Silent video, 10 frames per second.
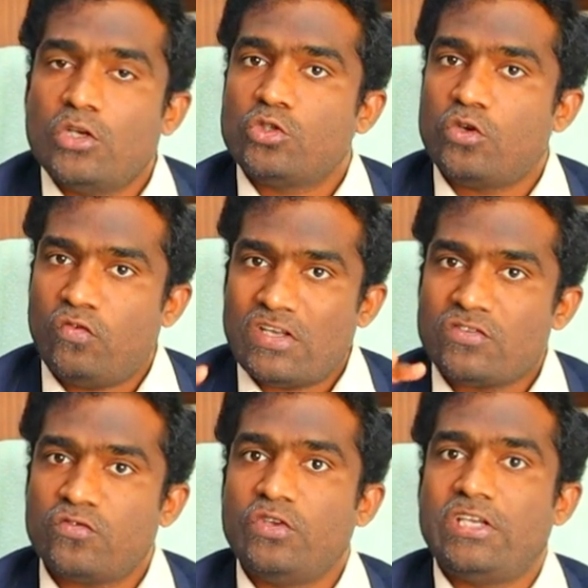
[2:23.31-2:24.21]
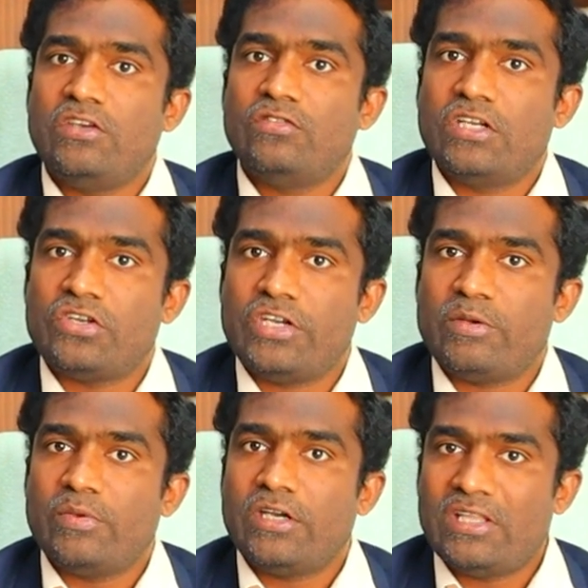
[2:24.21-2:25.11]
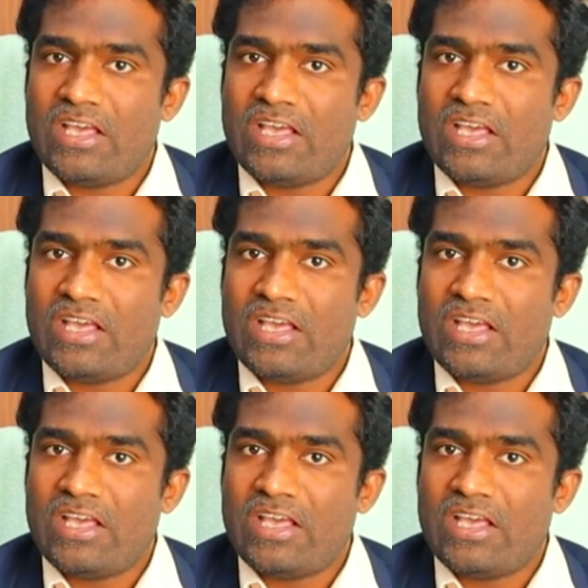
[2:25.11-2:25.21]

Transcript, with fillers: so once we give the treatment,